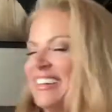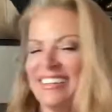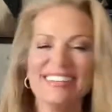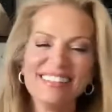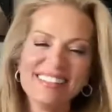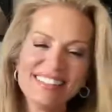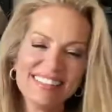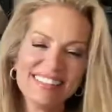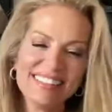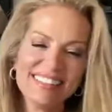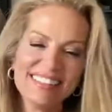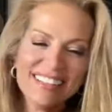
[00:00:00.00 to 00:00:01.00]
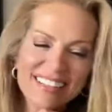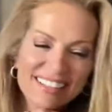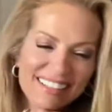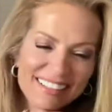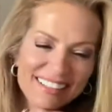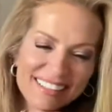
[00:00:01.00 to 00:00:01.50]

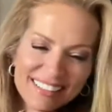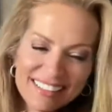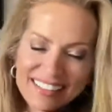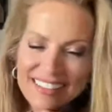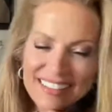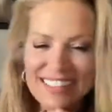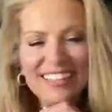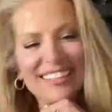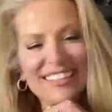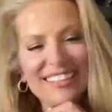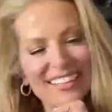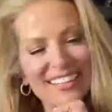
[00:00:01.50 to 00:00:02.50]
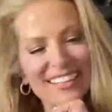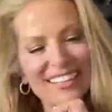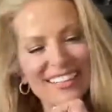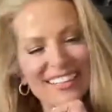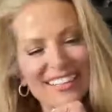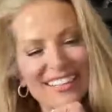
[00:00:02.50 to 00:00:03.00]

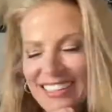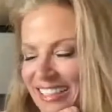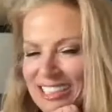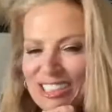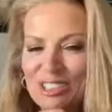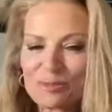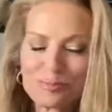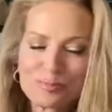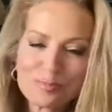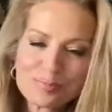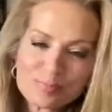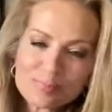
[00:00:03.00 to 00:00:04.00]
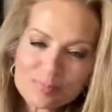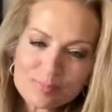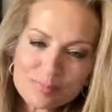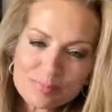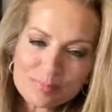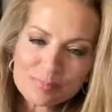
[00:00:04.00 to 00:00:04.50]

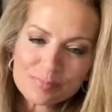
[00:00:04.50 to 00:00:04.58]
This person isn't speaking.